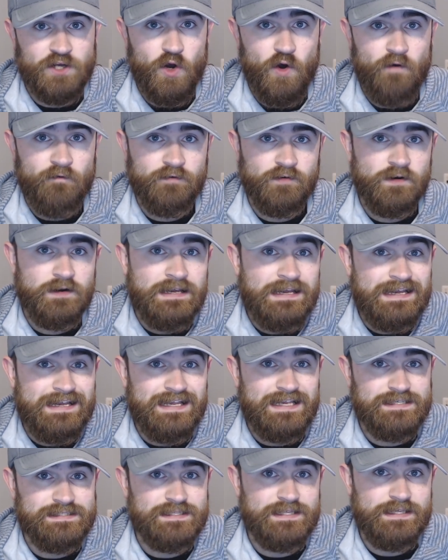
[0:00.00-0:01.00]
over
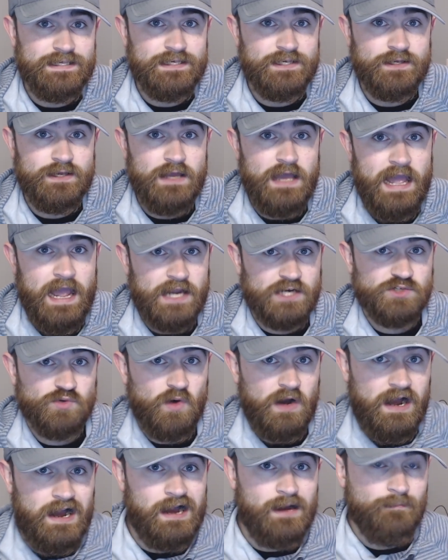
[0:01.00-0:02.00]
is the actual hop